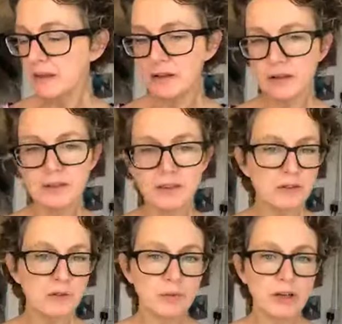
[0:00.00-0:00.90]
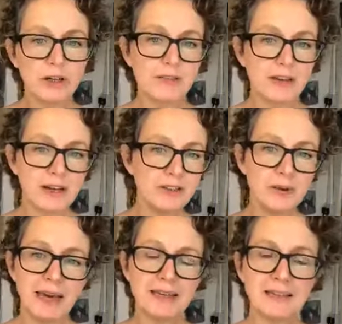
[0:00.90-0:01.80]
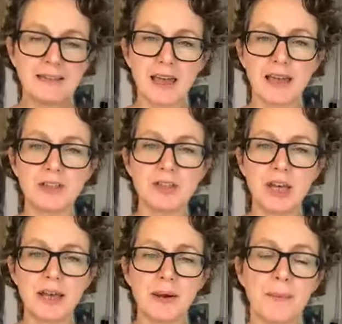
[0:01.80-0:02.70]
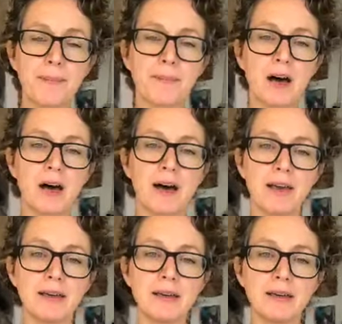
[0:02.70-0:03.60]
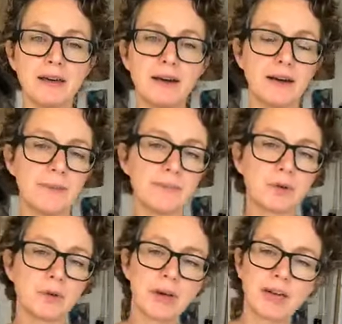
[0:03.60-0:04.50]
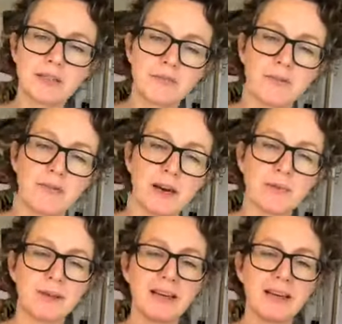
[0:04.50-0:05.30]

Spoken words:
the work that I do at any stage in my creative development